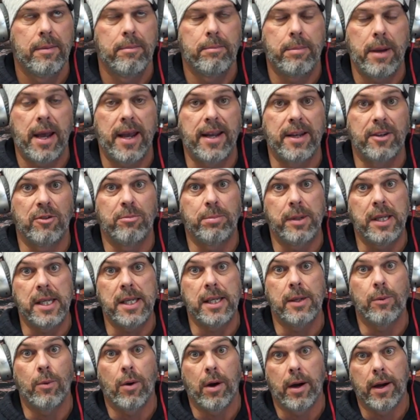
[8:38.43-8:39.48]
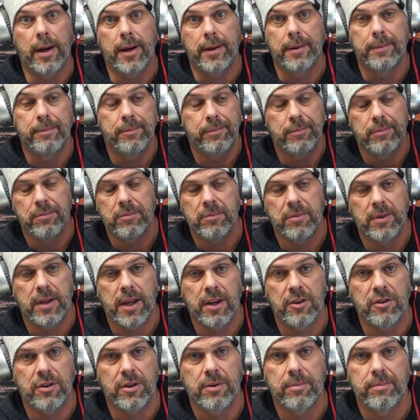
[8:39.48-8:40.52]
Bay is B-E-Y, in
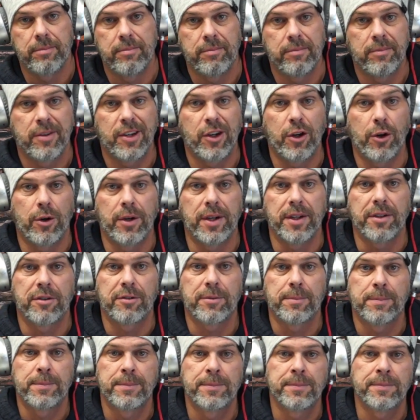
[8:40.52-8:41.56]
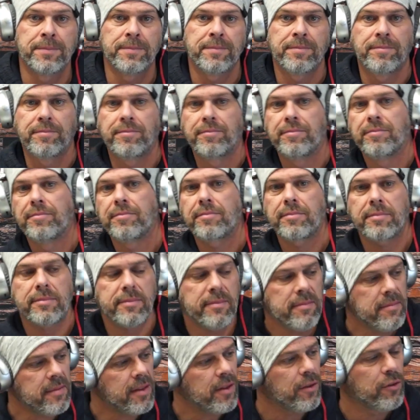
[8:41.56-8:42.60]
case you're curious.
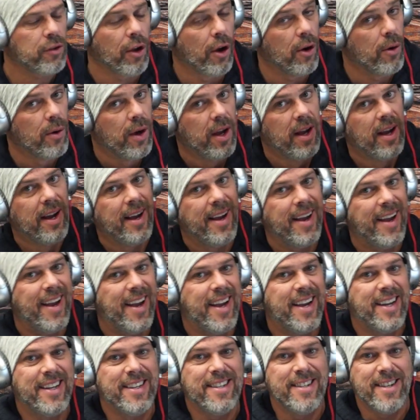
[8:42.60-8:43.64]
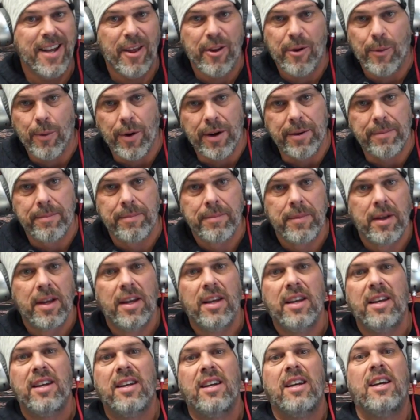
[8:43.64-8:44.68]
So, another one.
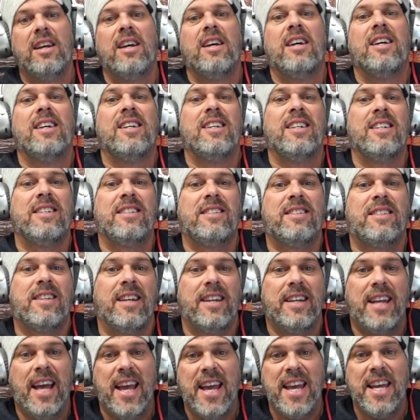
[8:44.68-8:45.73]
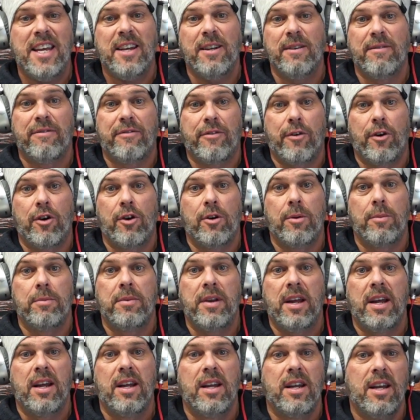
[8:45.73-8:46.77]
Today
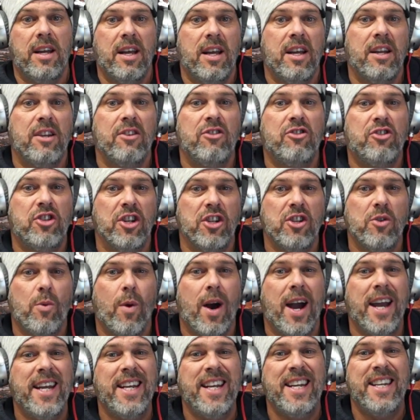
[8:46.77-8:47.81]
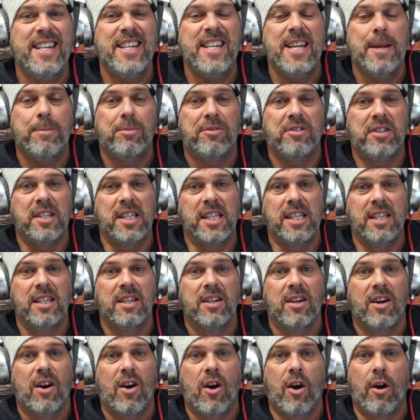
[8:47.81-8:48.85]
confirmed Genuine and Nipsey
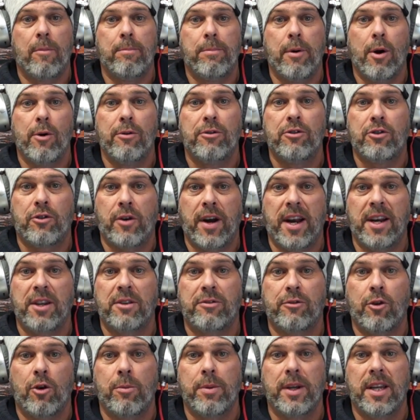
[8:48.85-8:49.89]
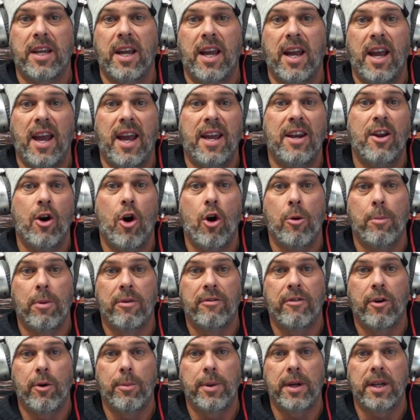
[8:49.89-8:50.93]
are both transphobic and
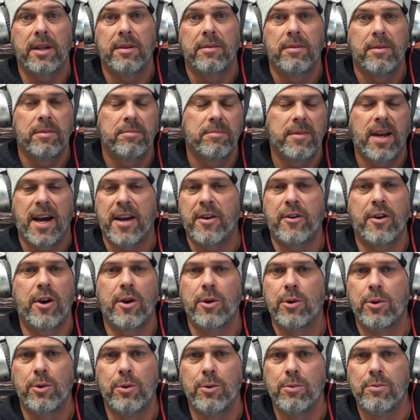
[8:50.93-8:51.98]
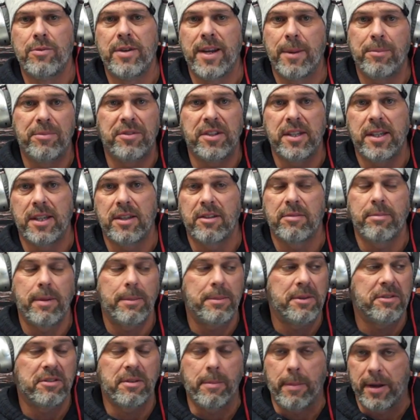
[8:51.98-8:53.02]
homophobic. I don't know who Nipsey is,
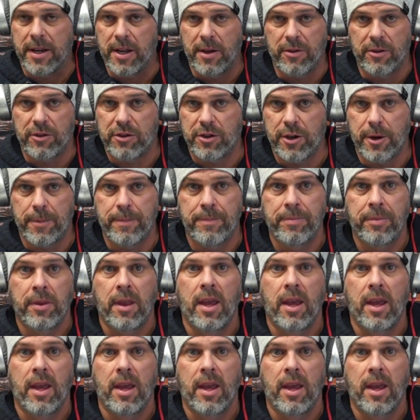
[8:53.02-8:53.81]
maybe somebody on the show.